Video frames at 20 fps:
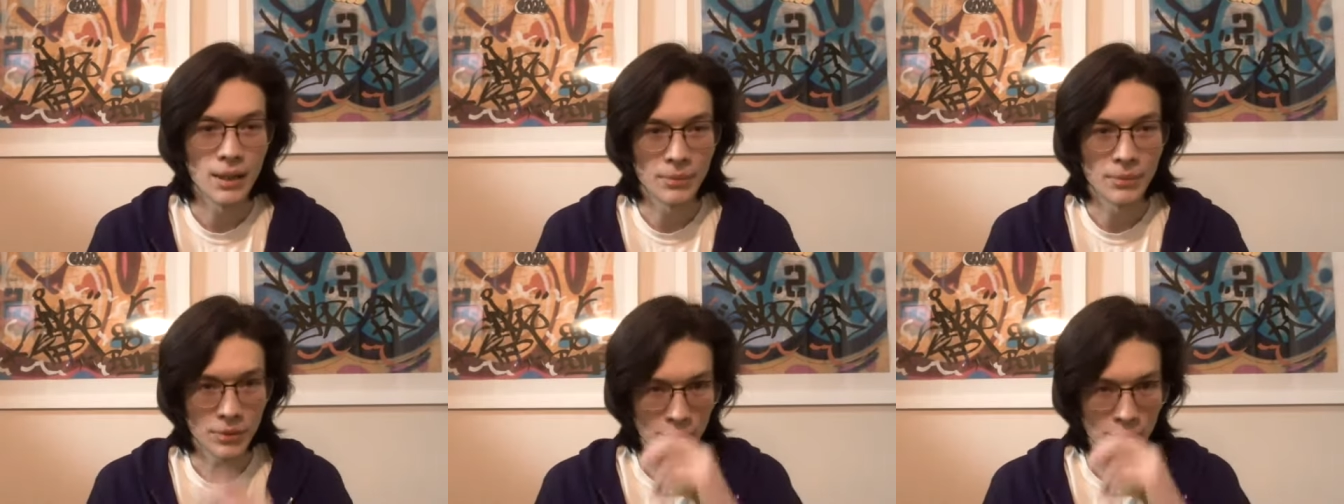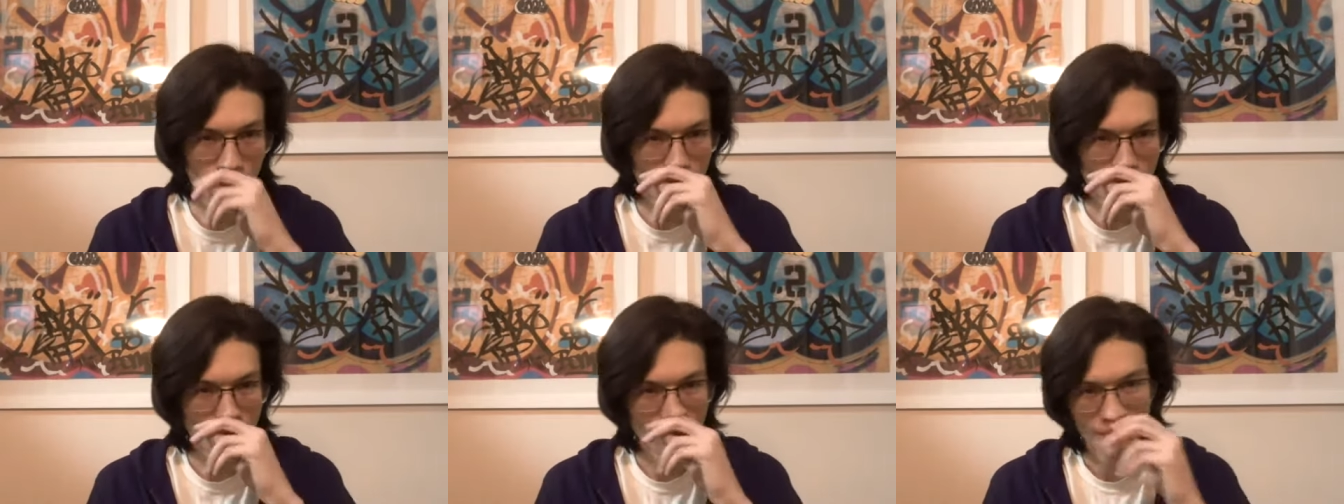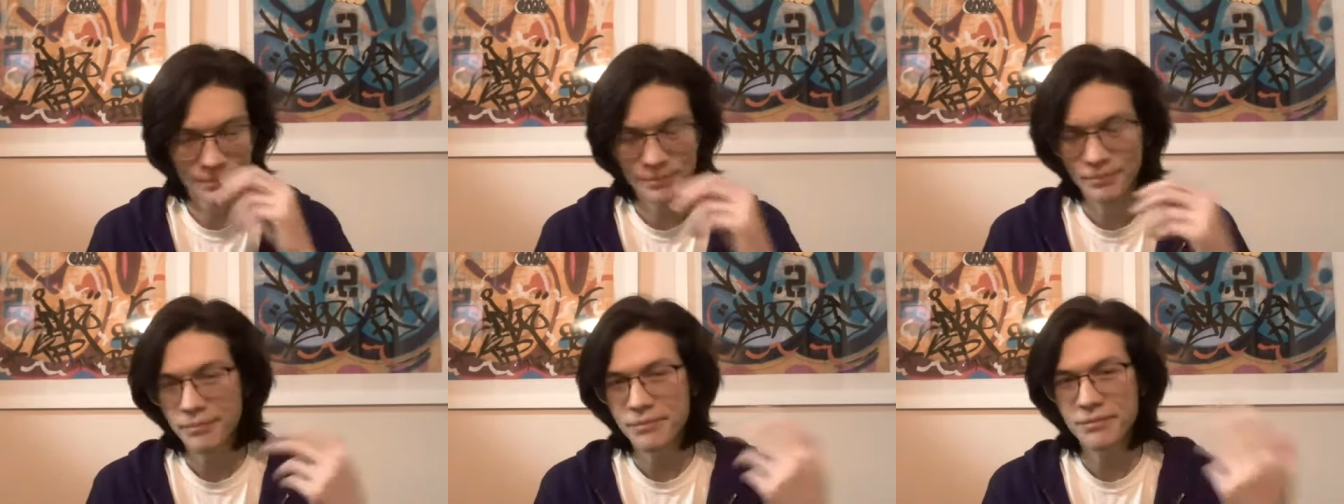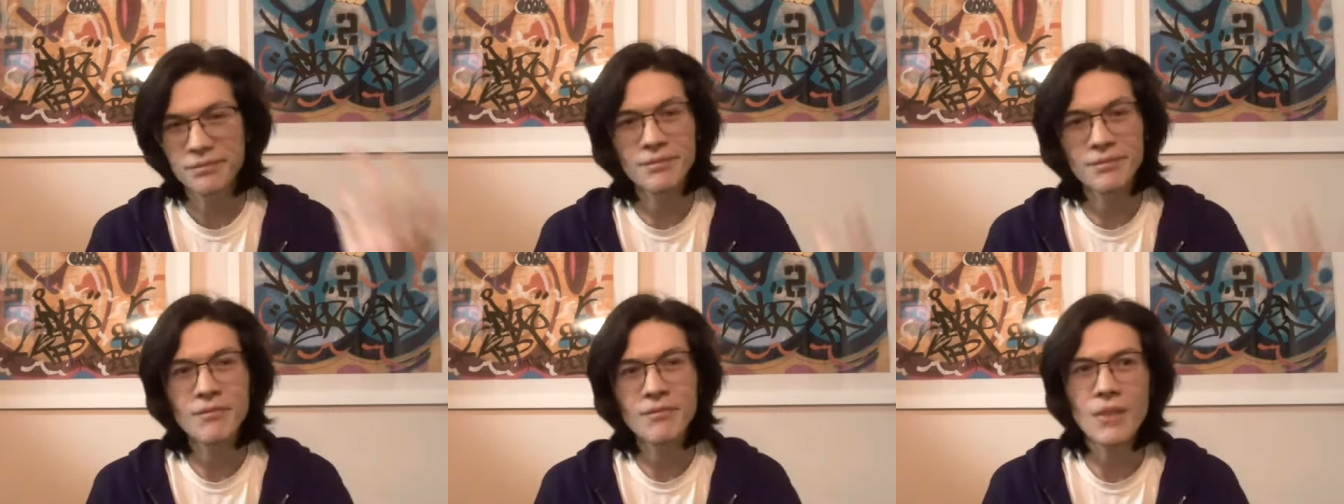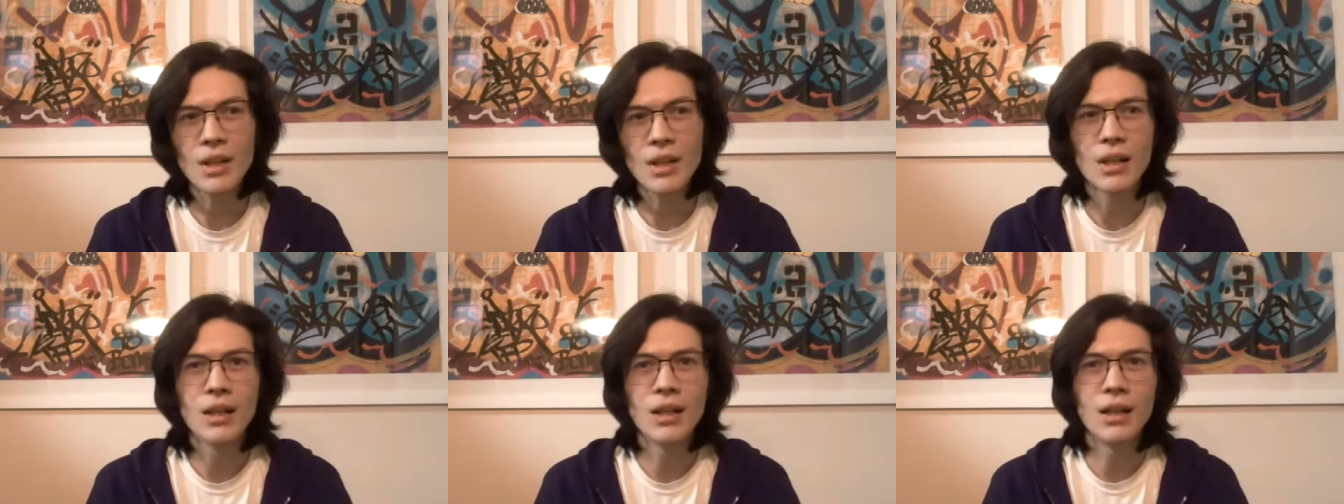So
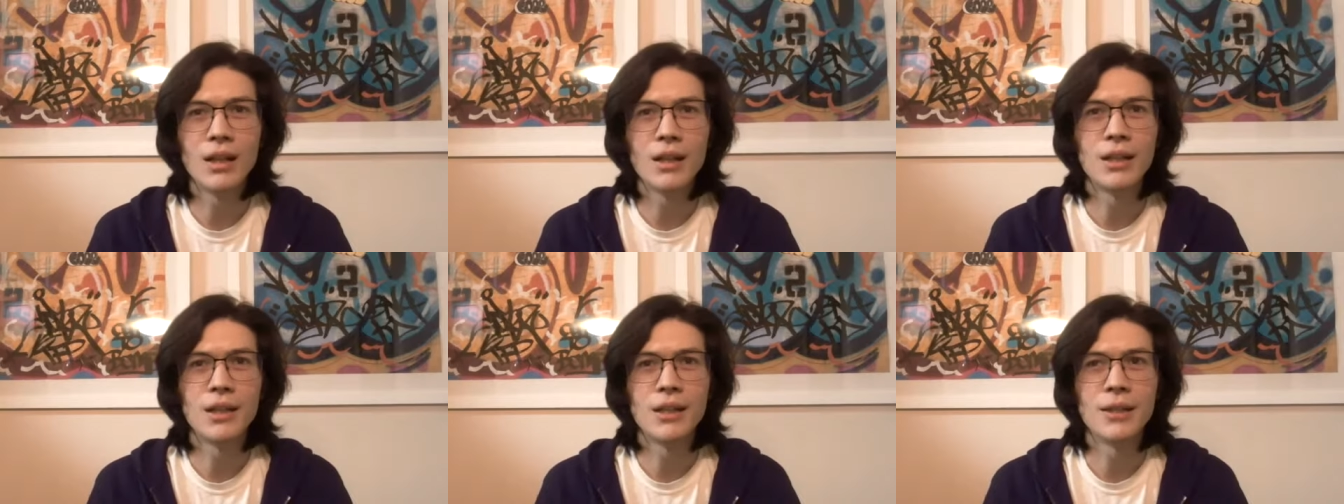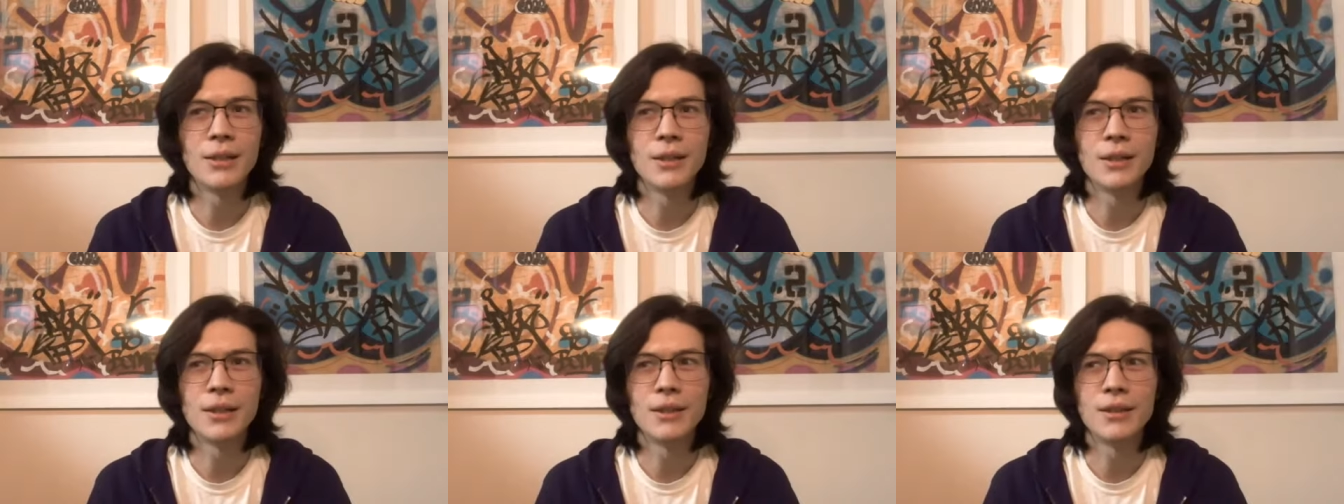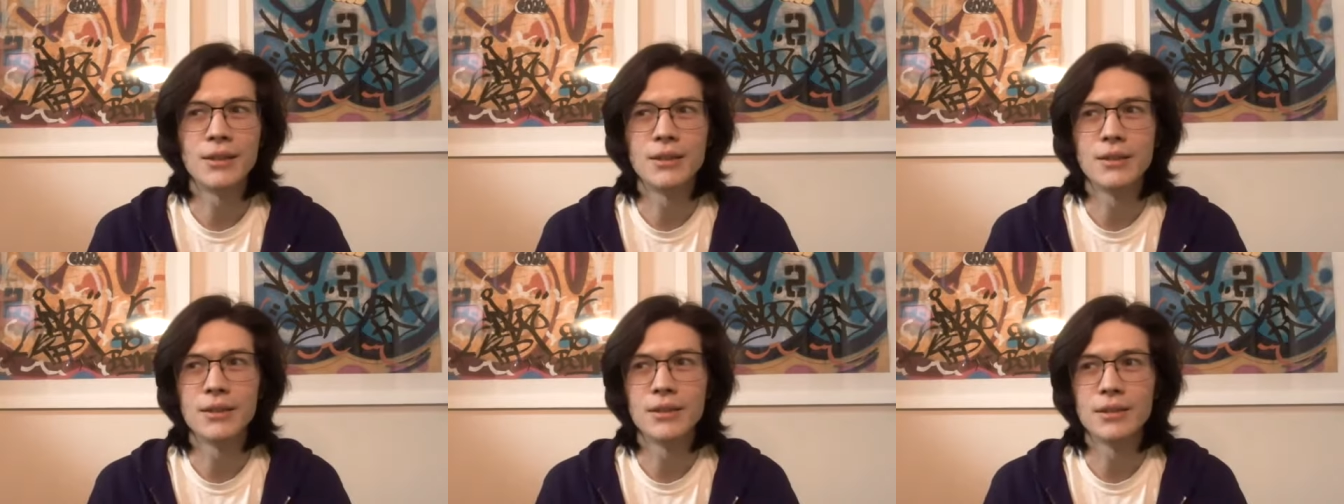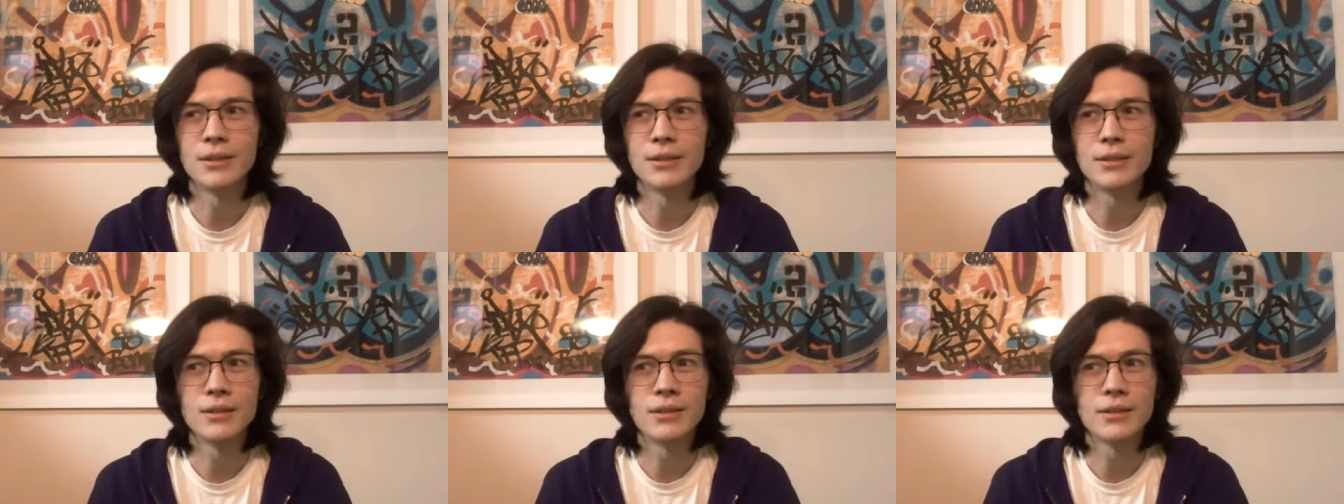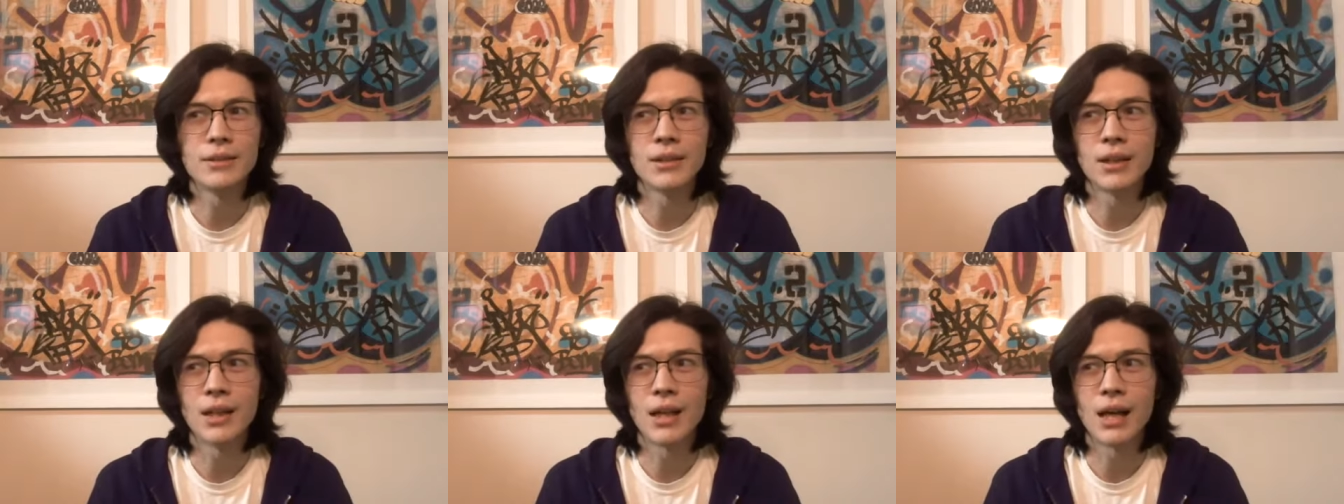
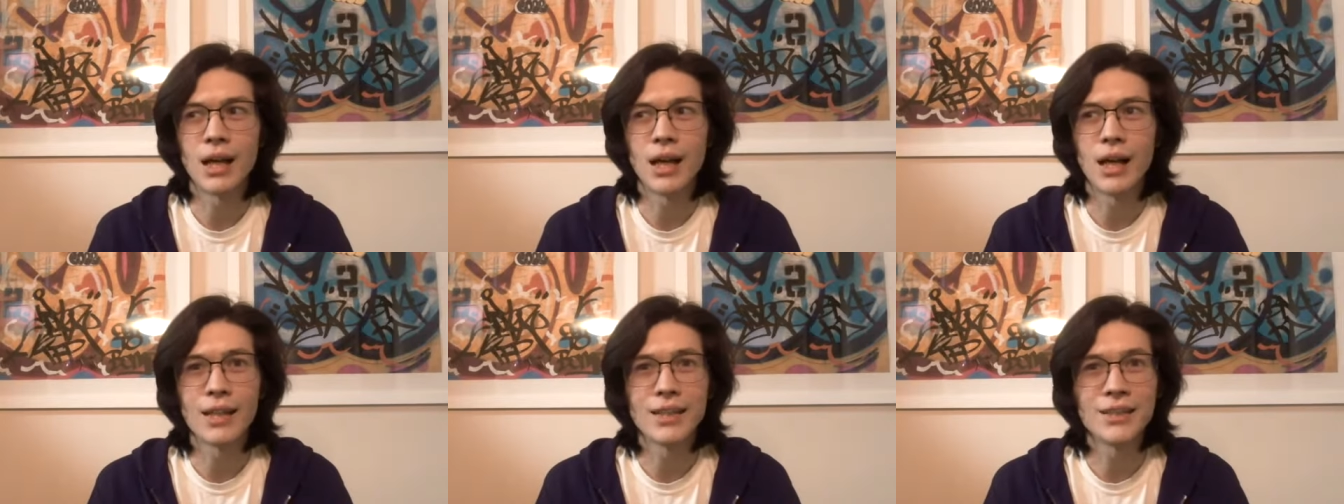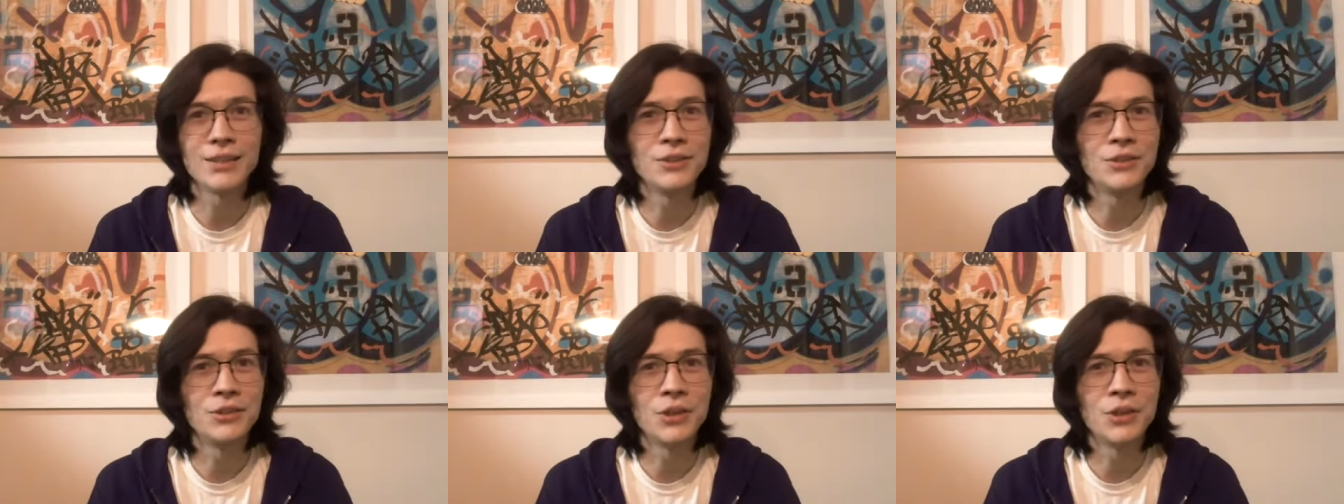I